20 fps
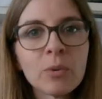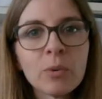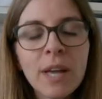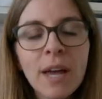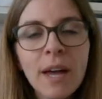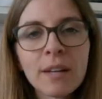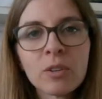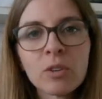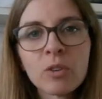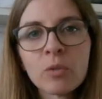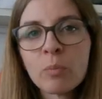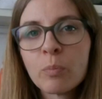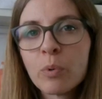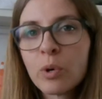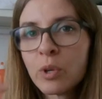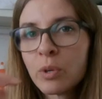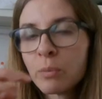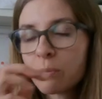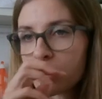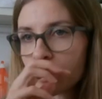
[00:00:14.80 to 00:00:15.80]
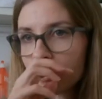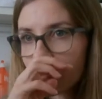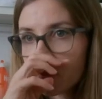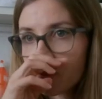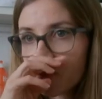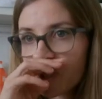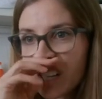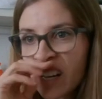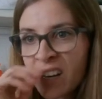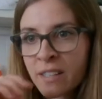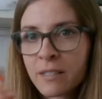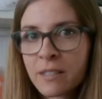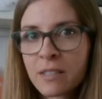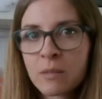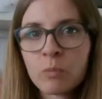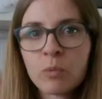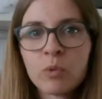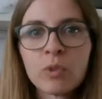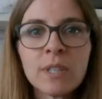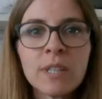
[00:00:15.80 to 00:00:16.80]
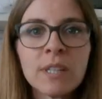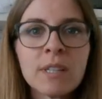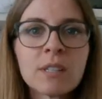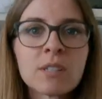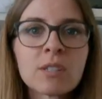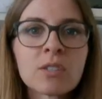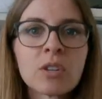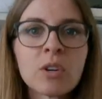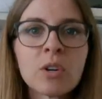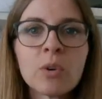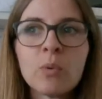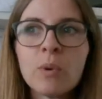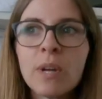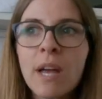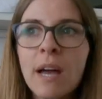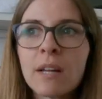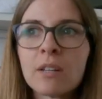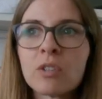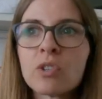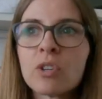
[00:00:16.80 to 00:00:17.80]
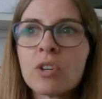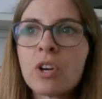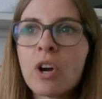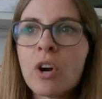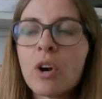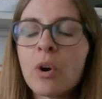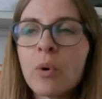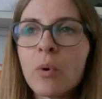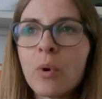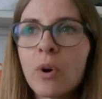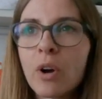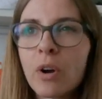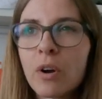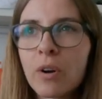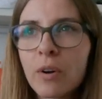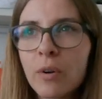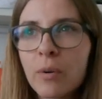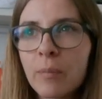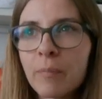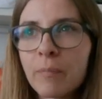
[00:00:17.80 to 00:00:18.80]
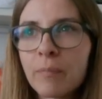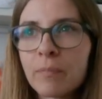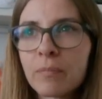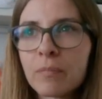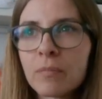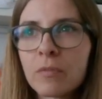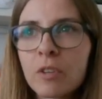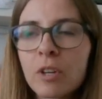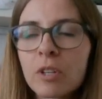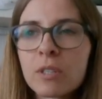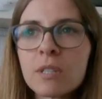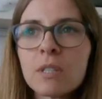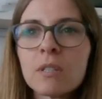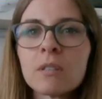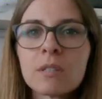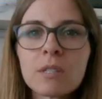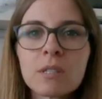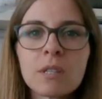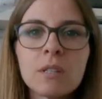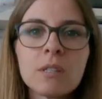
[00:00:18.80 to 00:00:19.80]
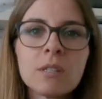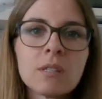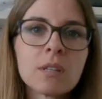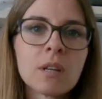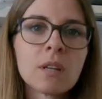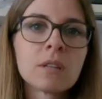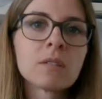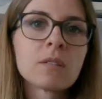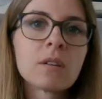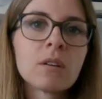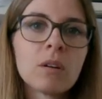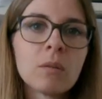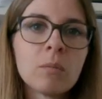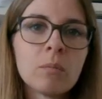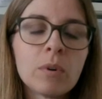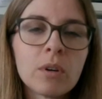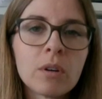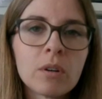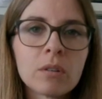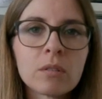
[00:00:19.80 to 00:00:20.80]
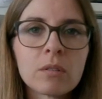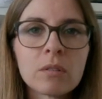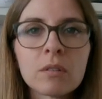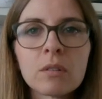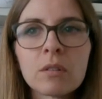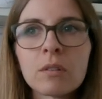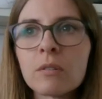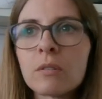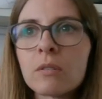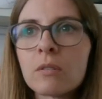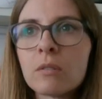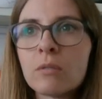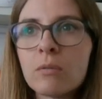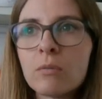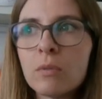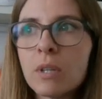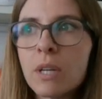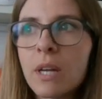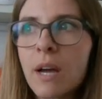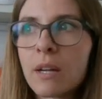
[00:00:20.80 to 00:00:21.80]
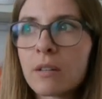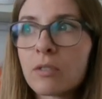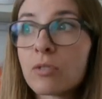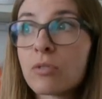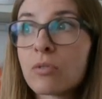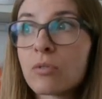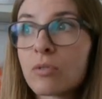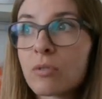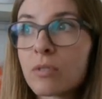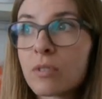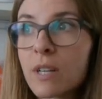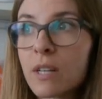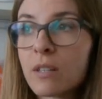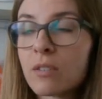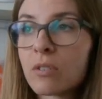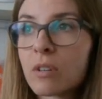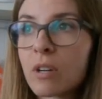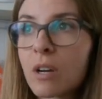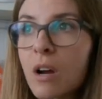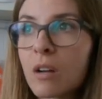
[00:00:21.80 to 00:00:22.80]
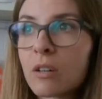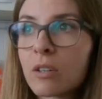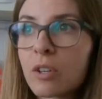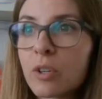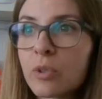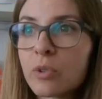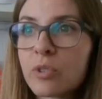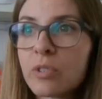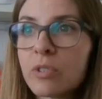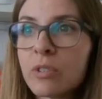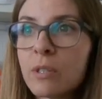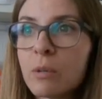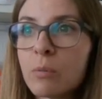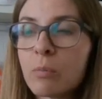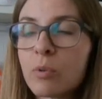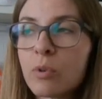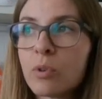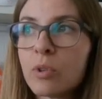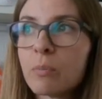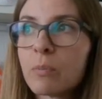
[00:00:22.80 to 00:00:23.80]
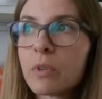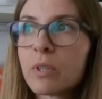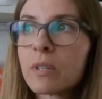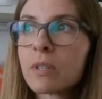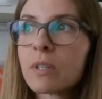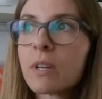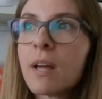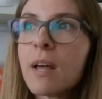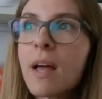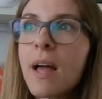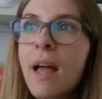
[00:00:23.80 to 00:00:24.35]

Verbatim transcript: We had an appointment for Jade this morning, so we had to go, not in the city centre, but we had to take the car and go to the appointment.